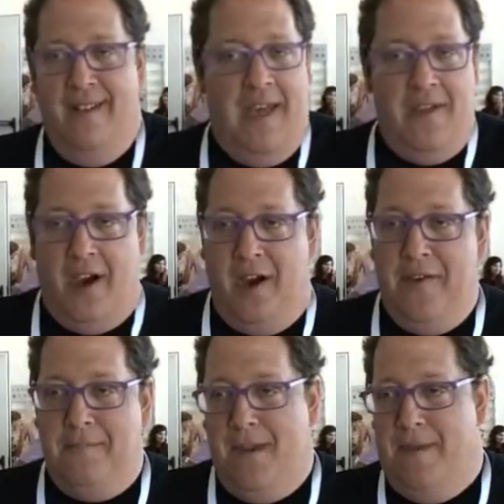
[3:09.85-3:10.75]
And there are
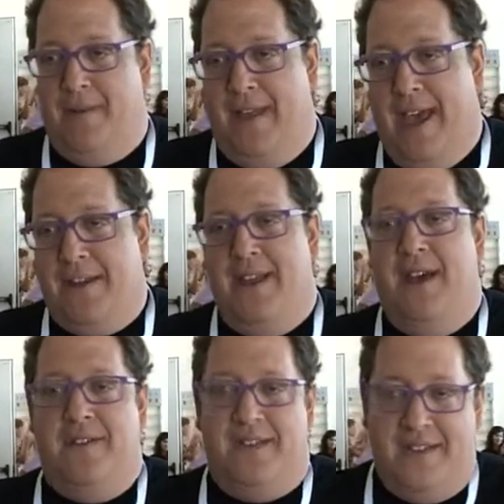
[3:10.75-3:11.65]
other people that actually have this